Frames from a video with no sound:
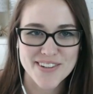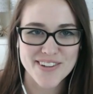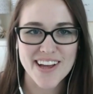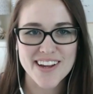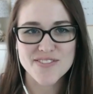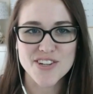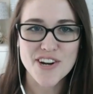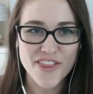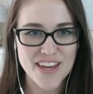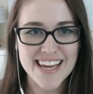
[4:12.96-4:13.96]
You had a lot of
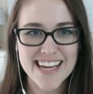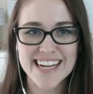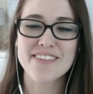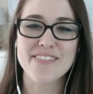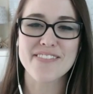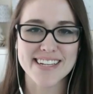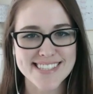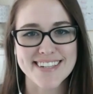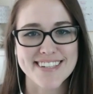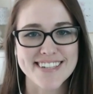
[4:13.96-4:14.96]
good thinking in advance
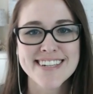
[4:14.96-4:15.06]
there.